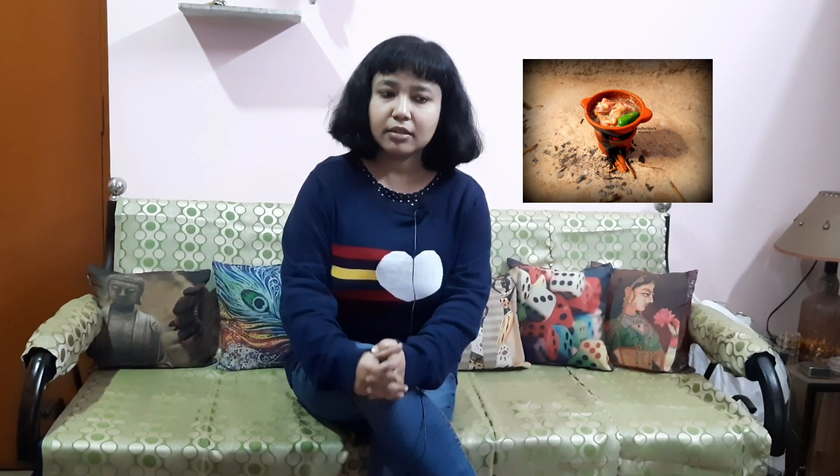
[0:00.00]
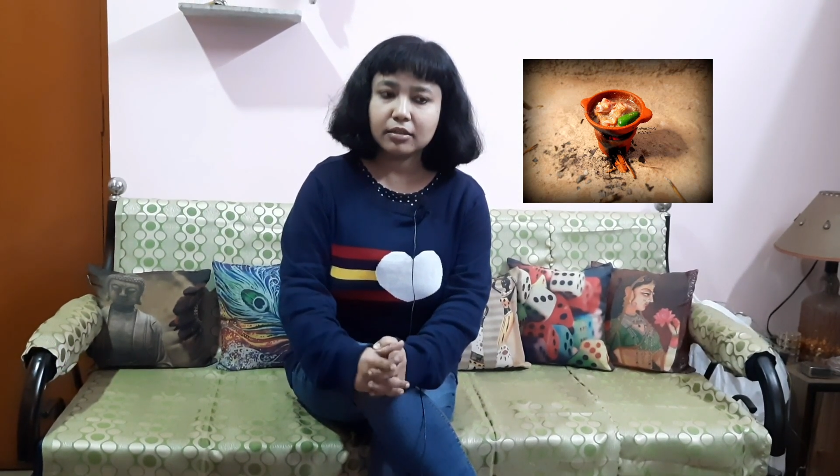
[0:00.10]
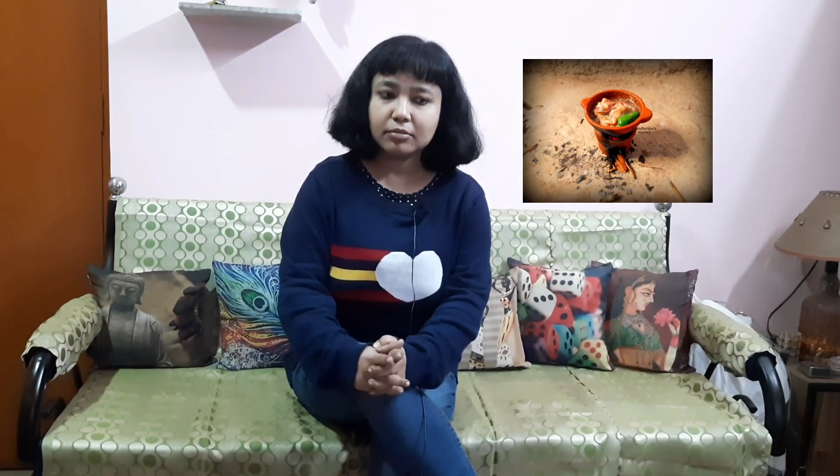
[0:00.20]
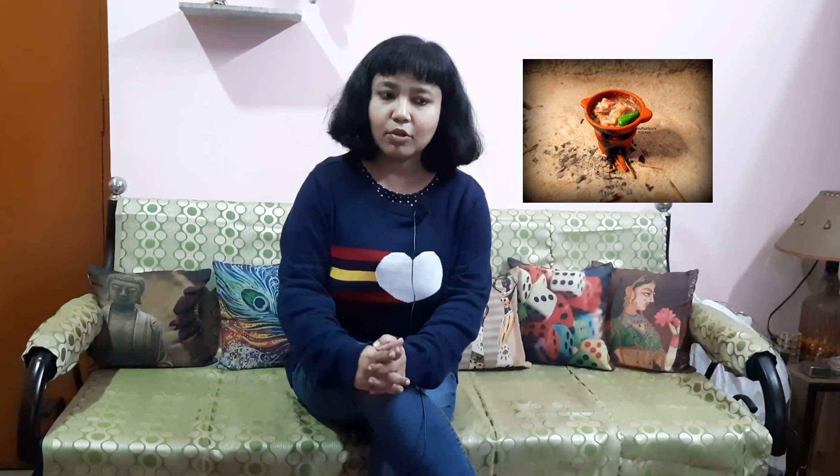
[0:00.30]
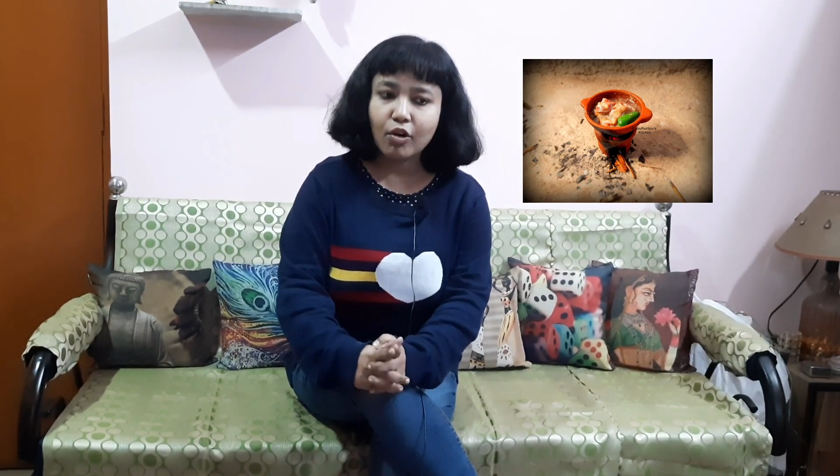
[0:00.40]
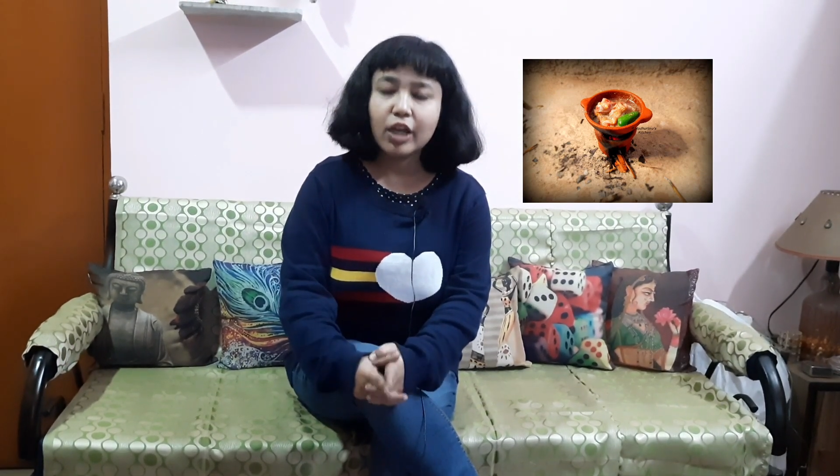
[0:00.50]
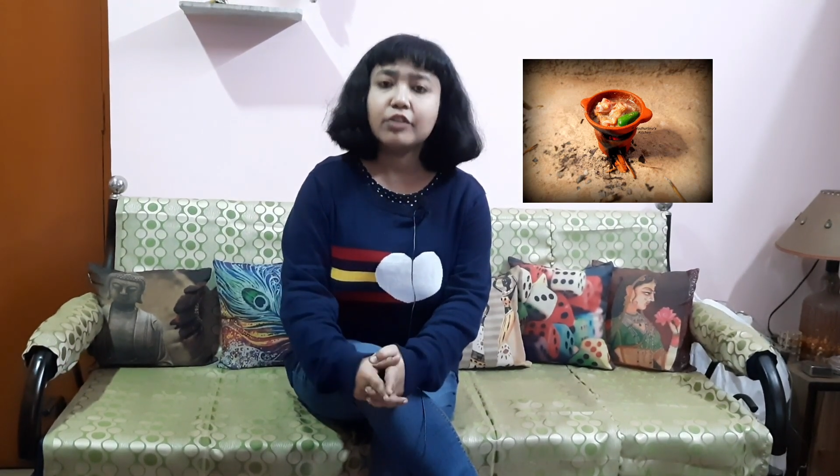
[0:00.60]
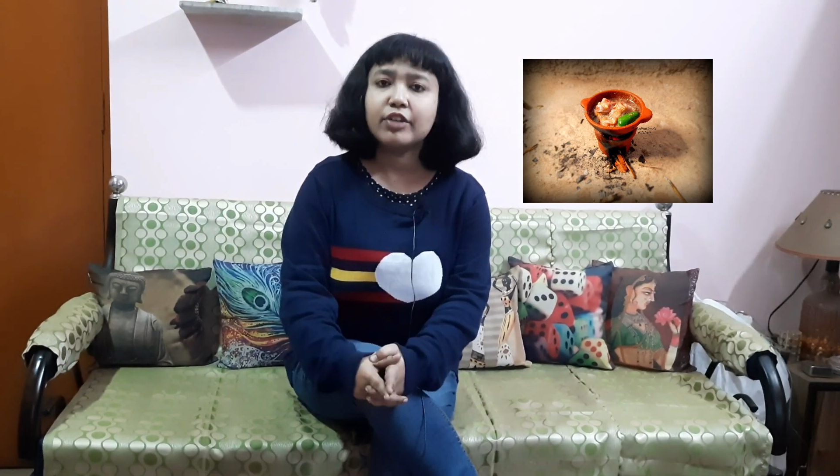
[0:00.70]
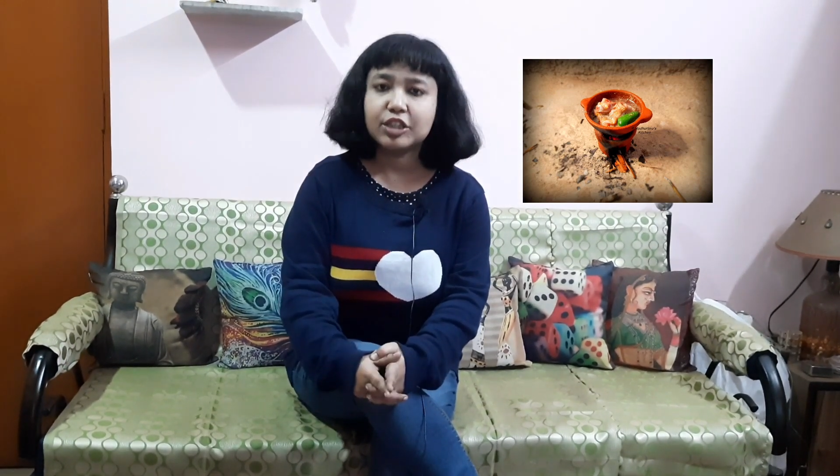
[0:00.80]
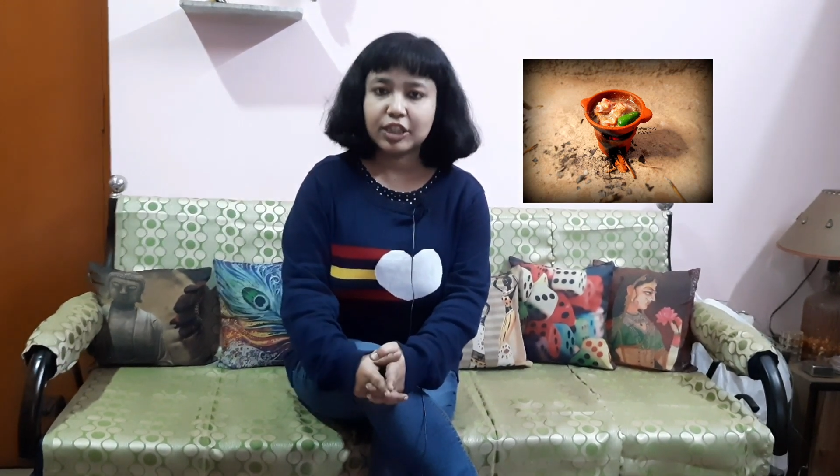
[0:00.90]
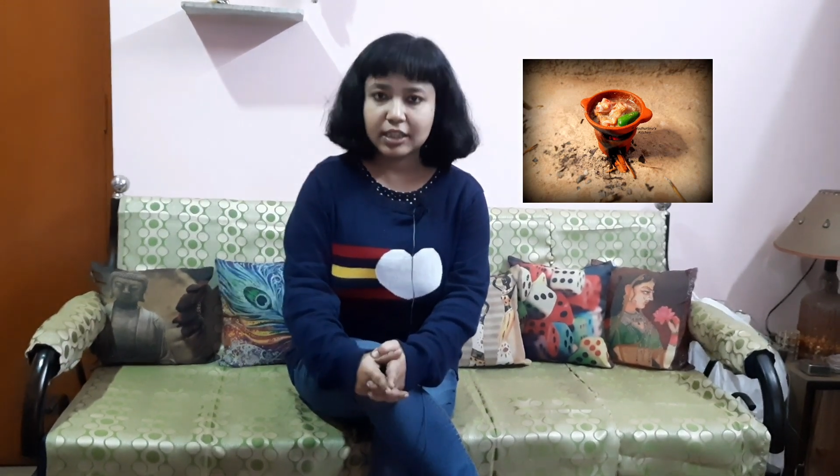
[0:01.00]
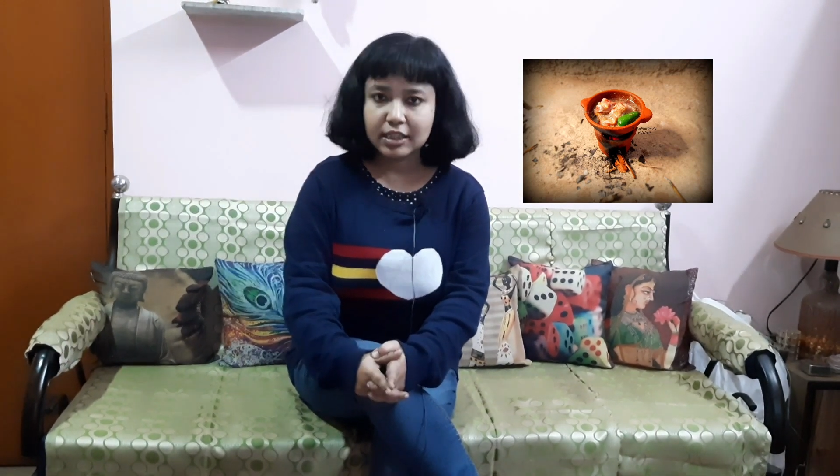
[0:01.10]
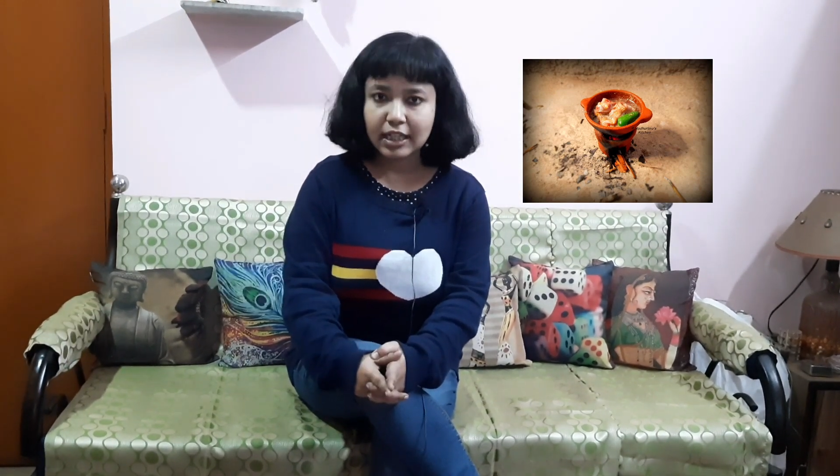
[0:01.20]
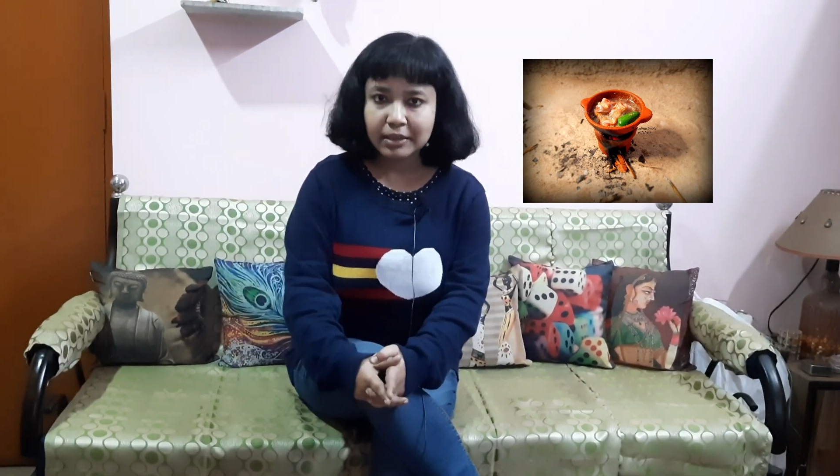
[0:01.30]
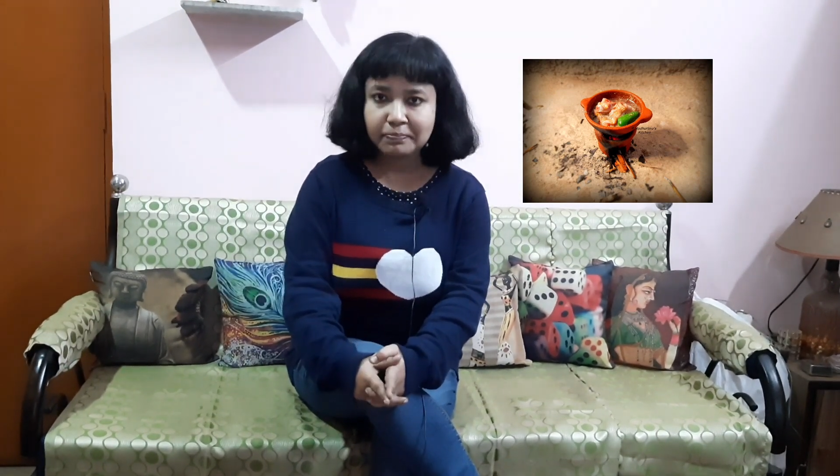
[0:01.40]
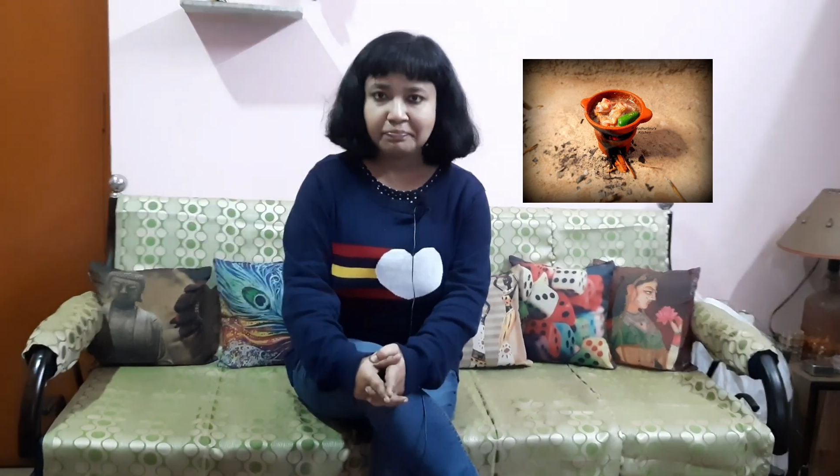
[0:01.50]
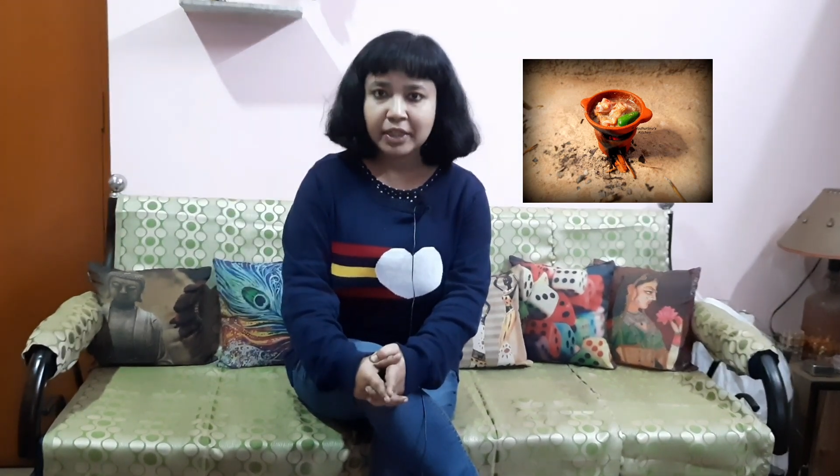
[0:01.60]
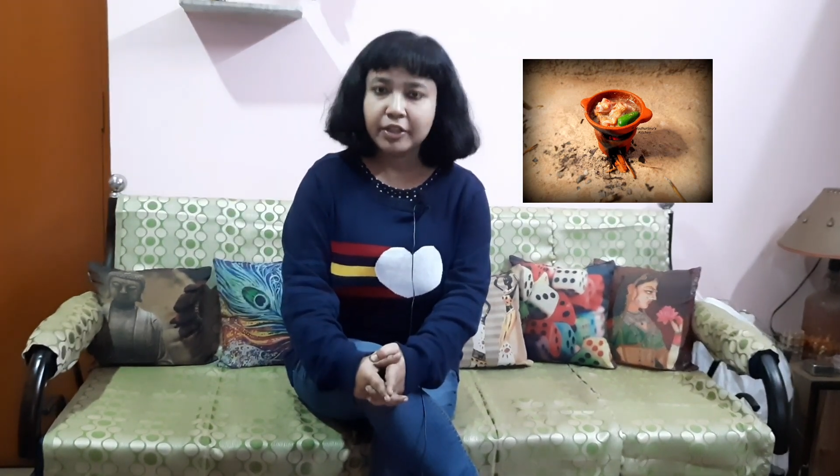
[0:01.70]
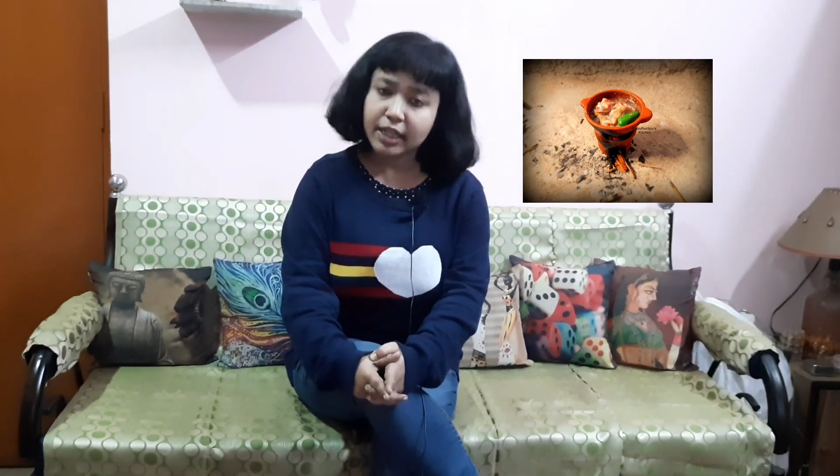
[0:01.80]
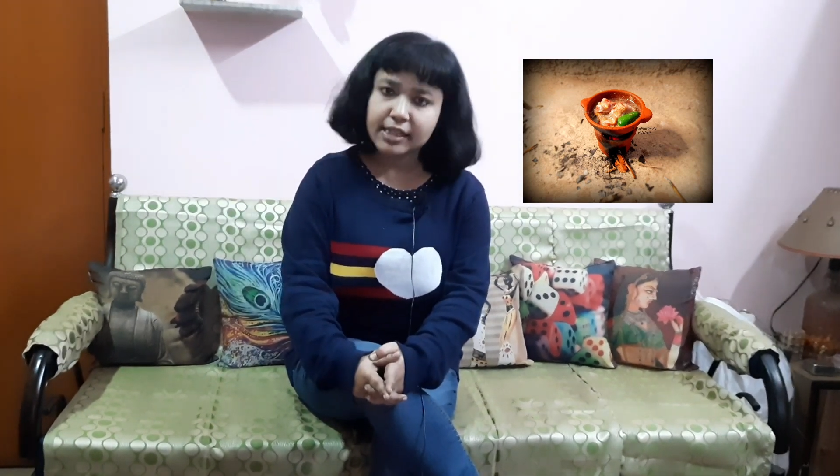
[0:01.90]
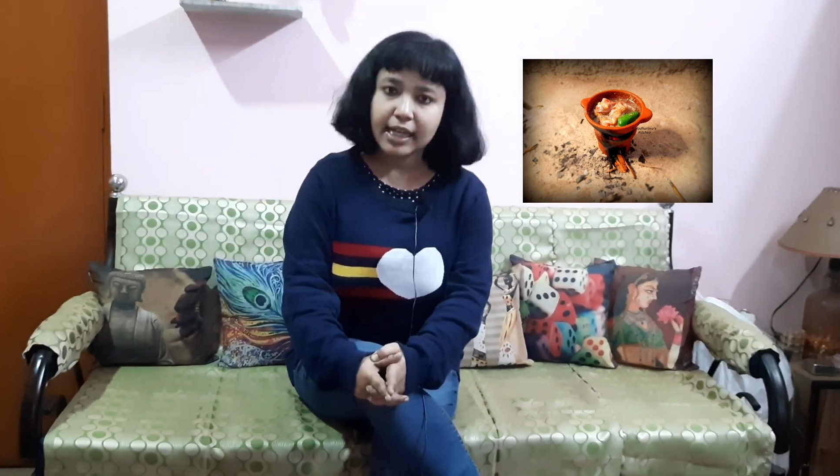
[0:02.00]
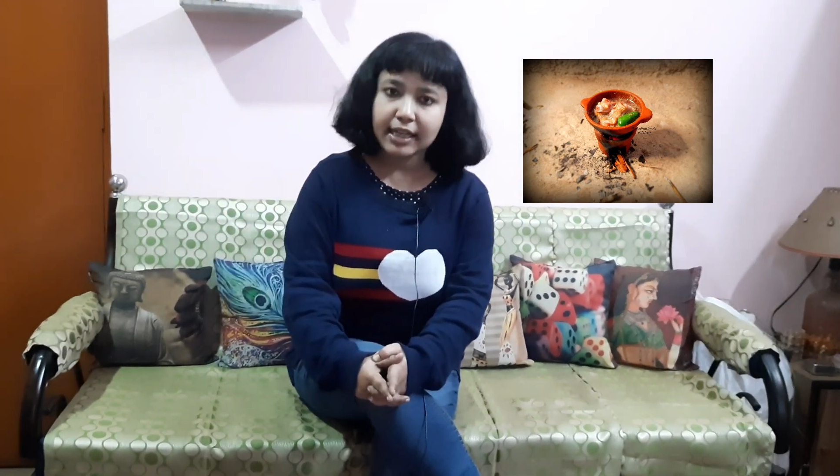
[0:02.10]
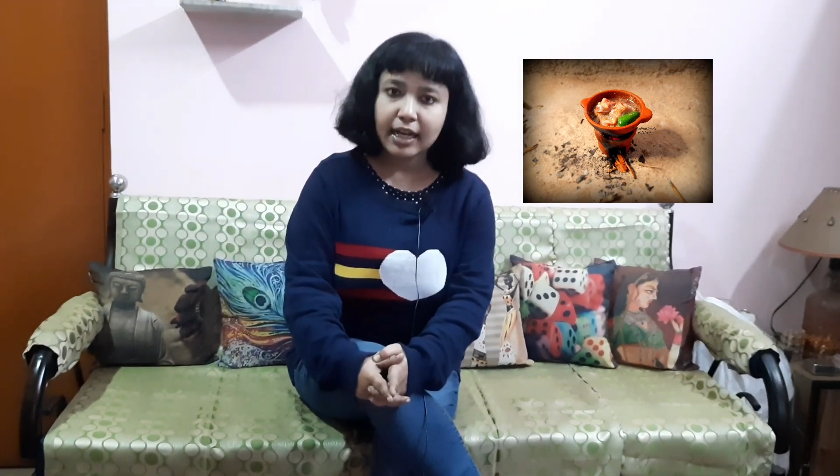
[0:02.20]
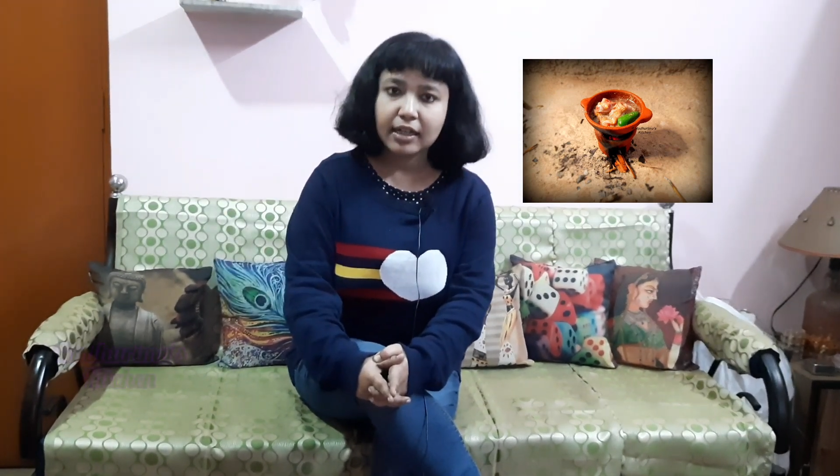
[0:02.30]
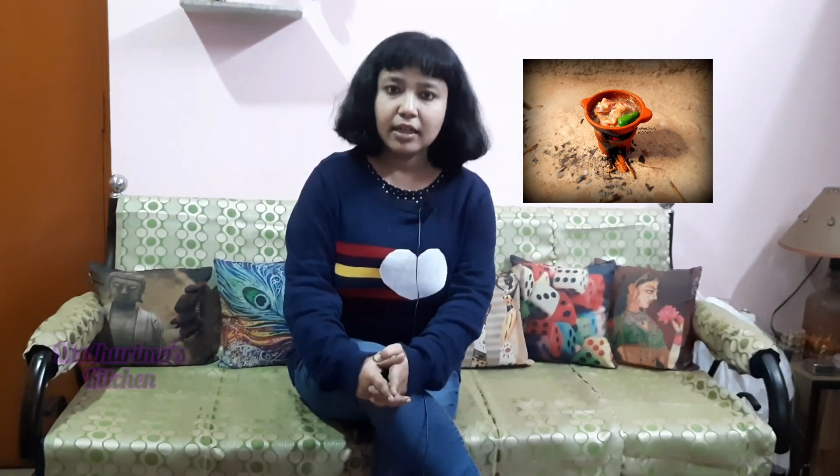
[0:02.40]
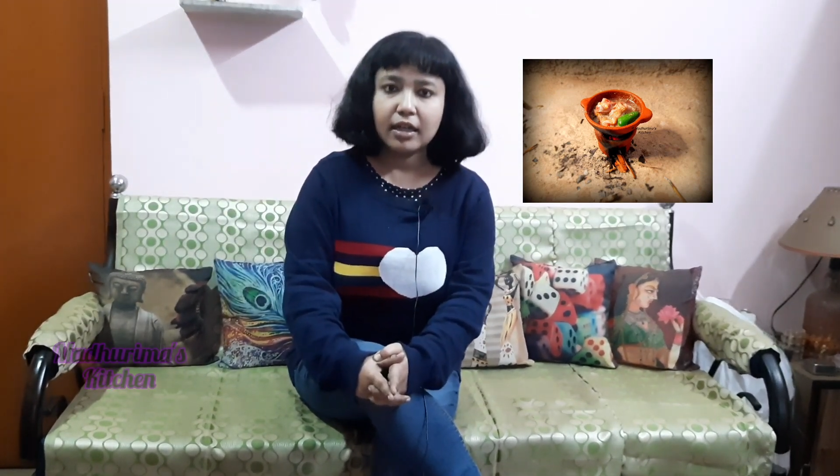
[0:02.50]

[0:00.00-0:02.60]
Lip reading: oil-free chili chicken. You can say that.